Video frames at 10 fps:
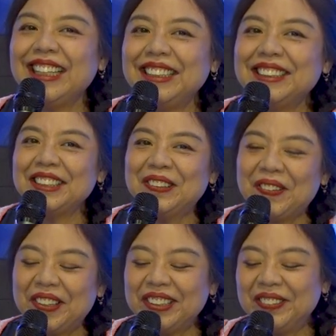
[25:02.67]
It
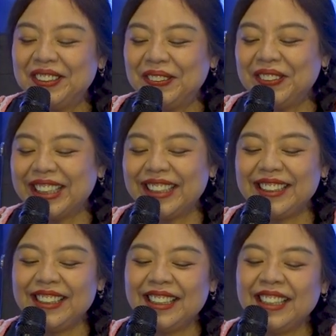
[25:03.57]
adorned with
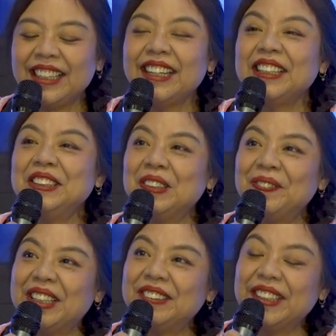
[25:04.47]
ukil and
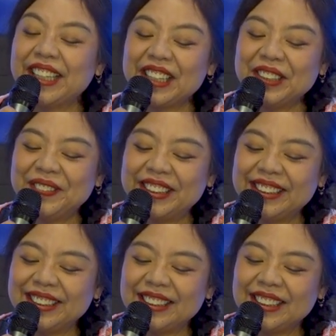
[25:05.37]
geometric
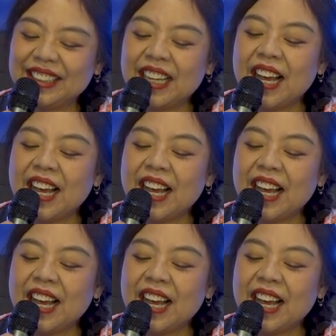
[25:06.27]
elements,